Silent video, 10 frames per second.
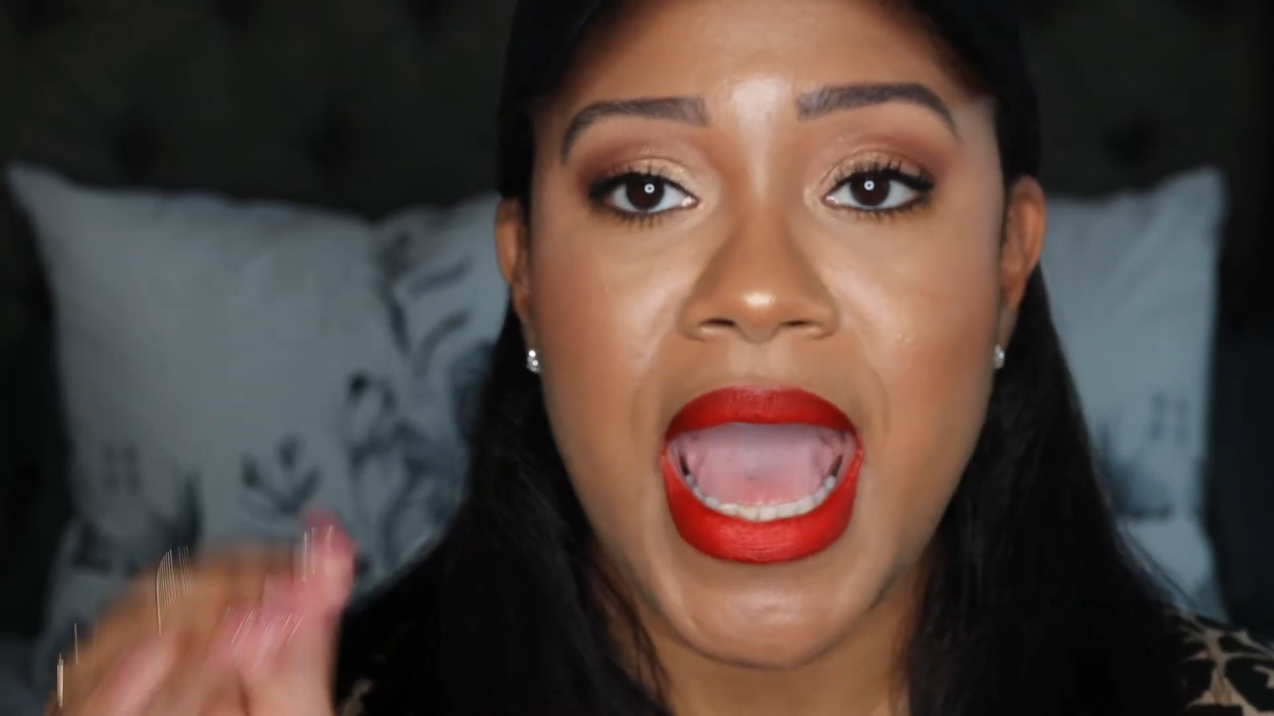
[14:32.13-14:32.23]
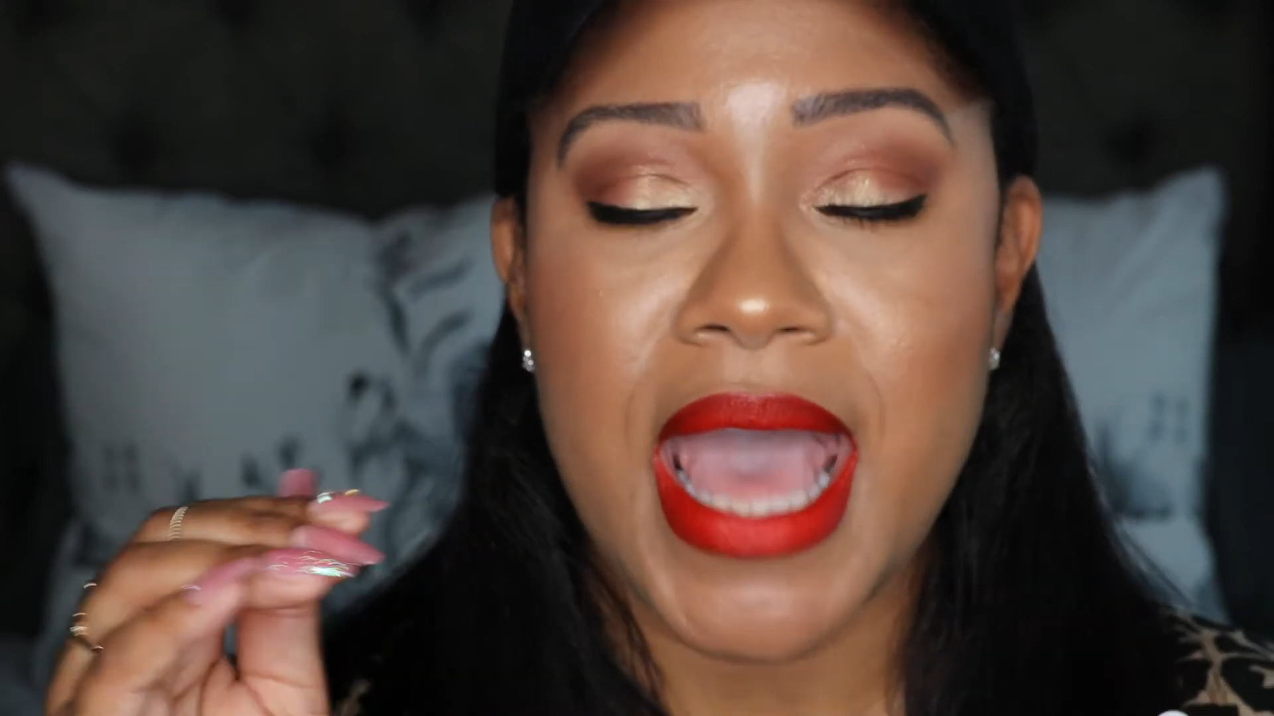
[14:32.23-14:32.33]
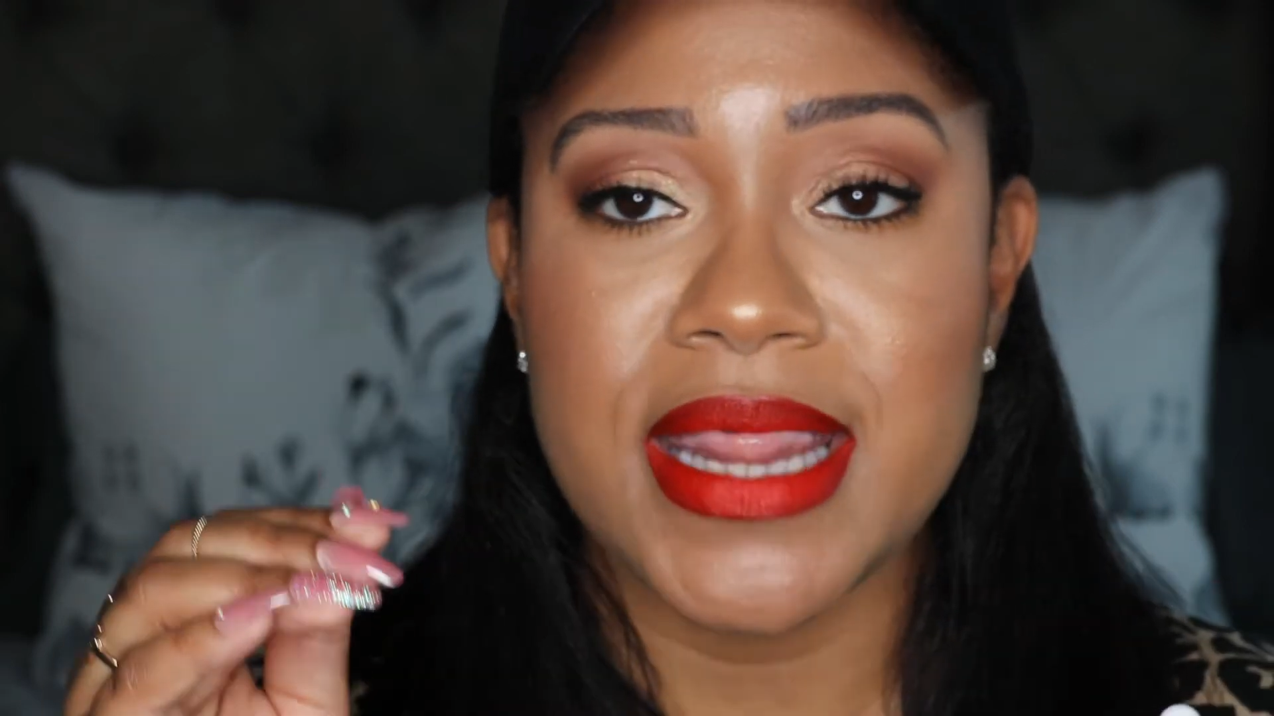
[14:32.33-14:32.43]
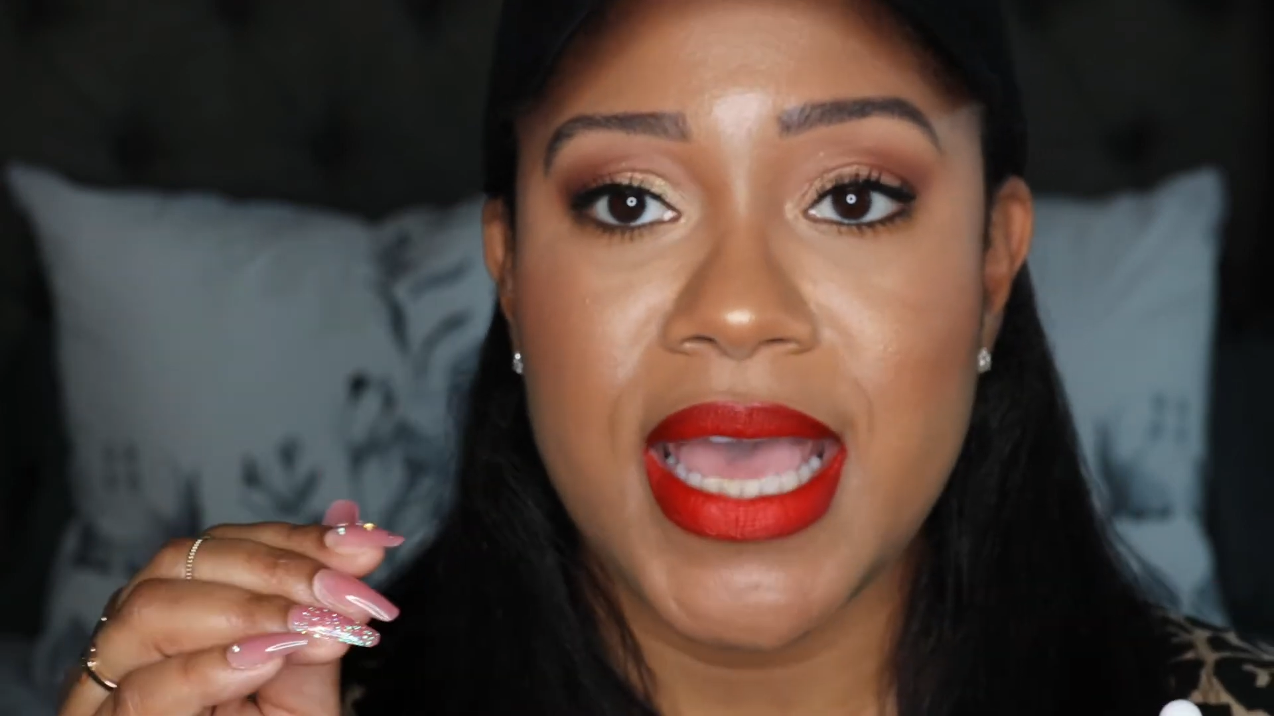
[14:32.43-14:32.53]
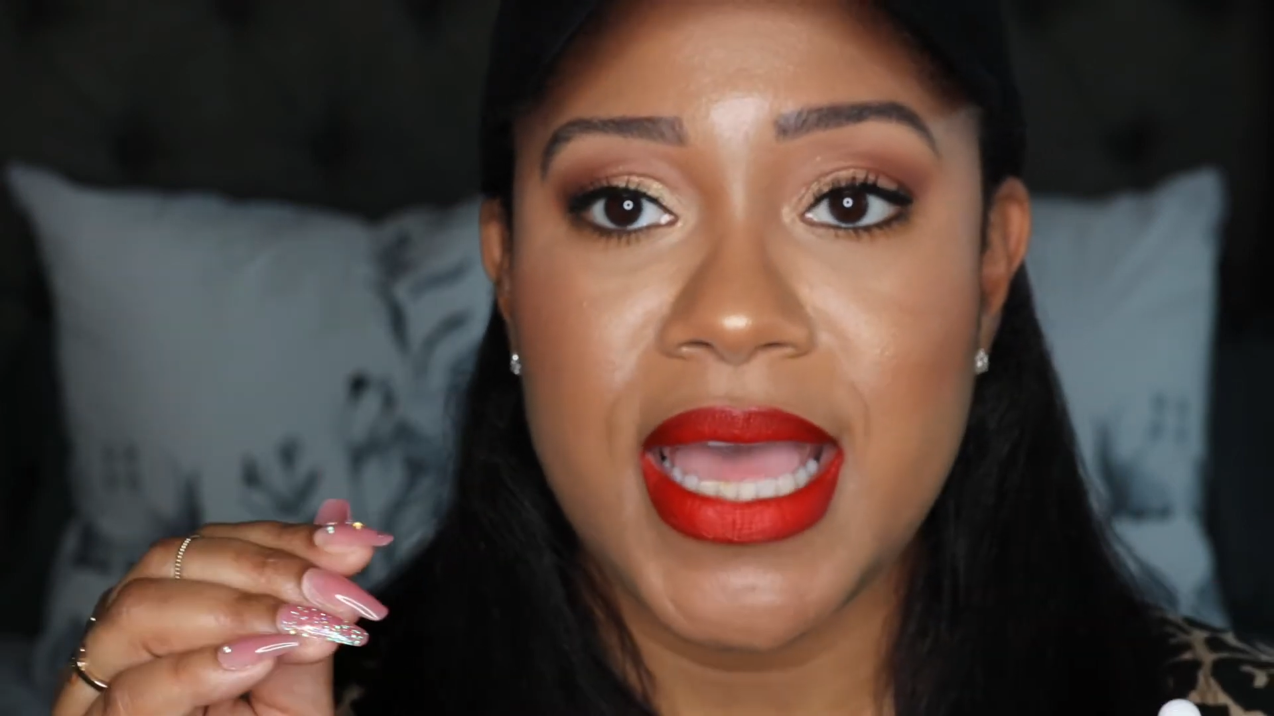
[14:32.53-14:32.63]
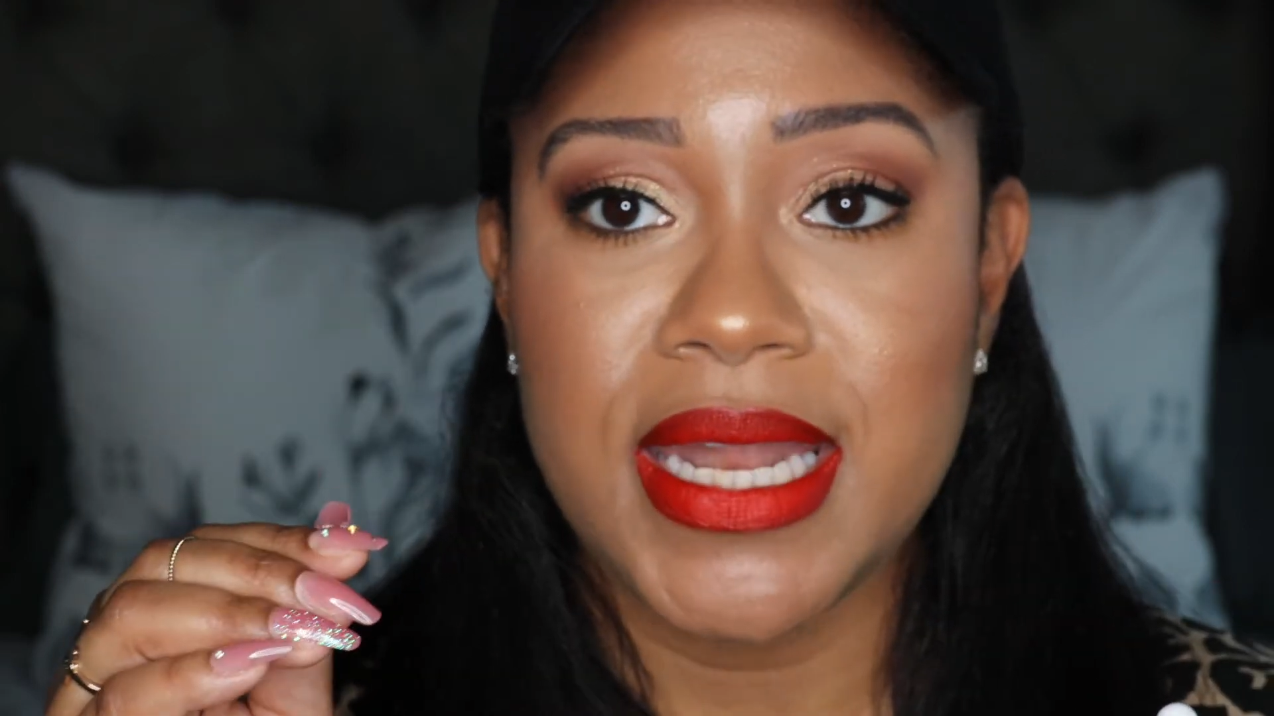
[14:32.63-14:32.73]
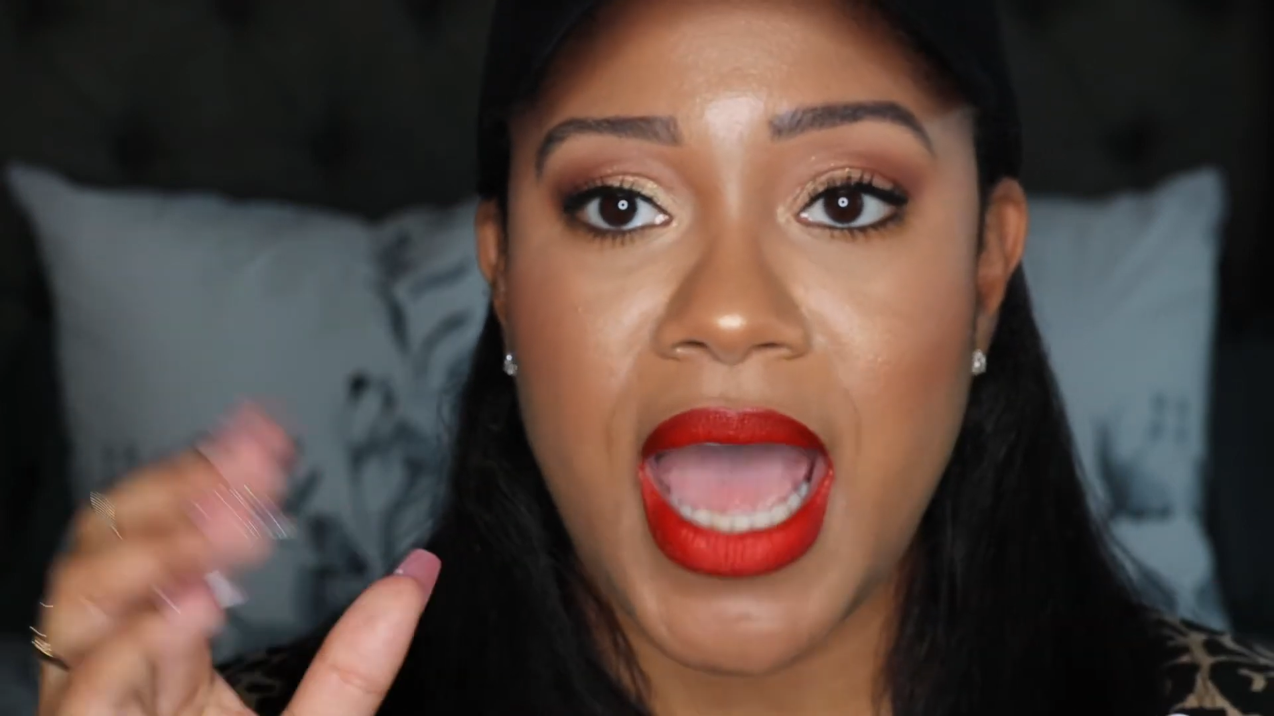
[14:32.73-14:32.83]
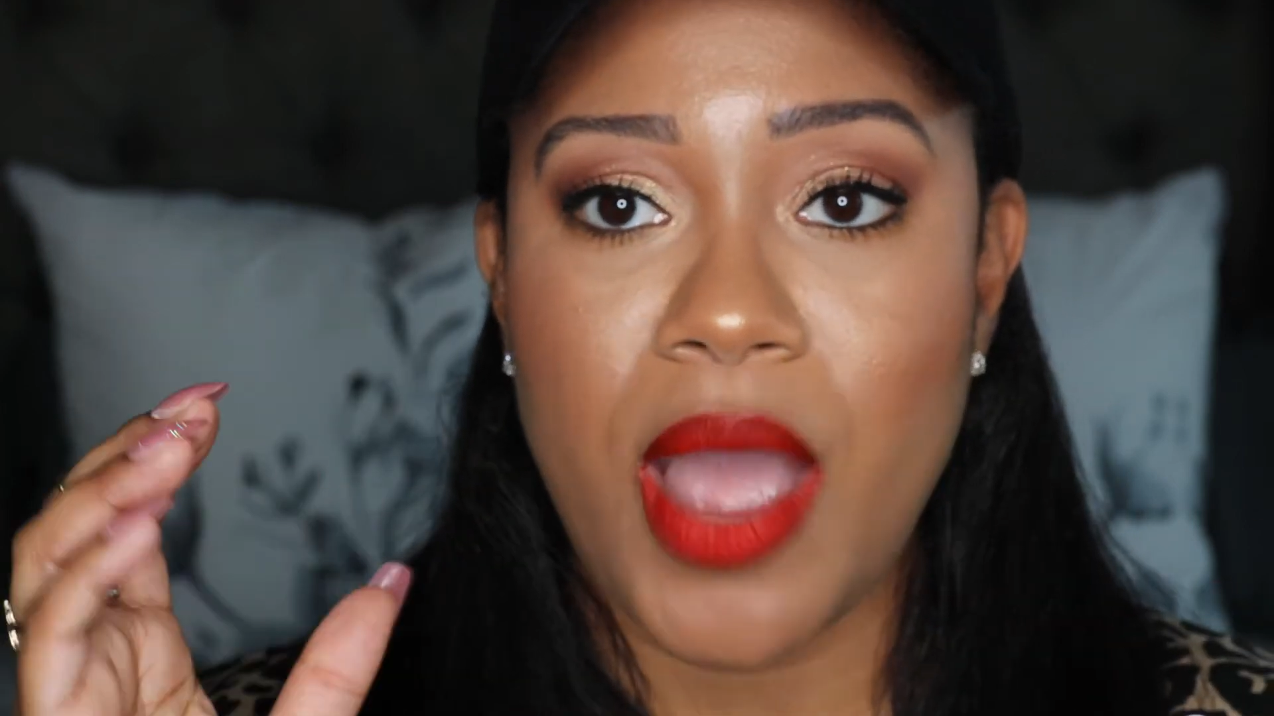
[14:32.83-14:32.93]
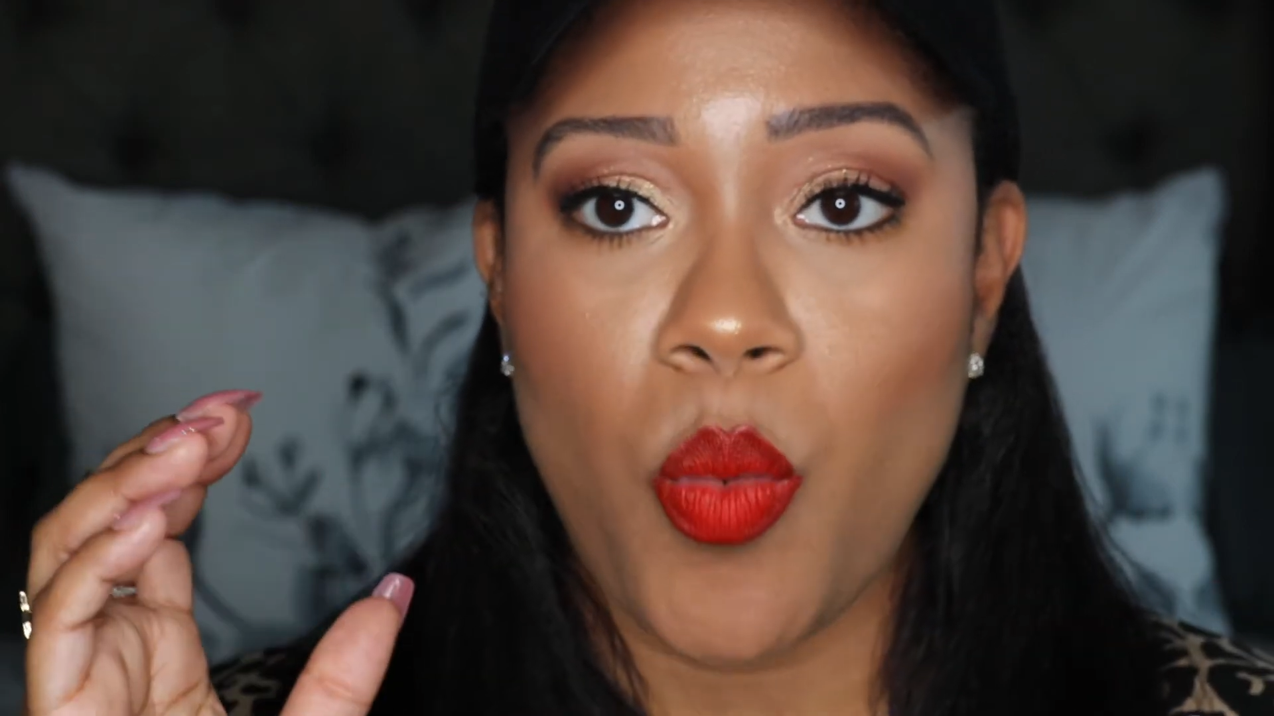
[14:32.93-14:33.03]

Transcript: and then I